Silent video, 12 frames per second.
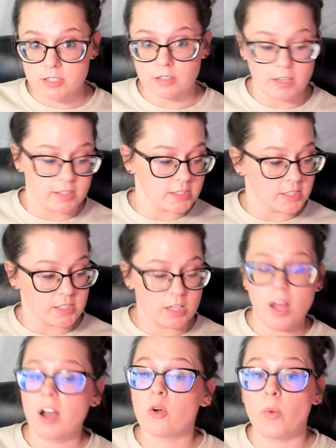The lungs is a
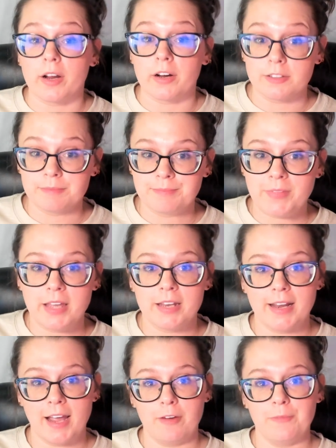lot quicker.
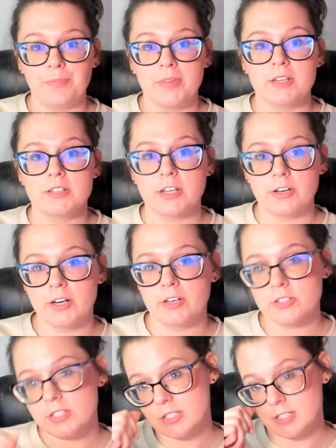Now, during
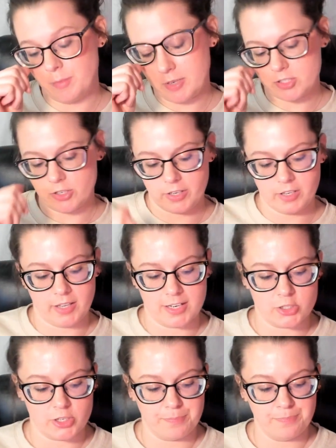your systemic
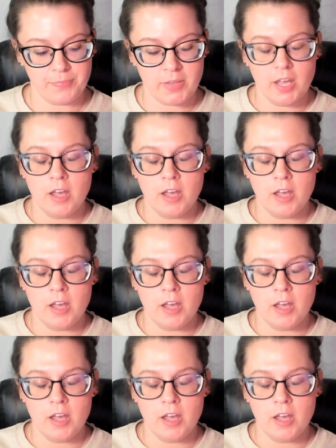circulation,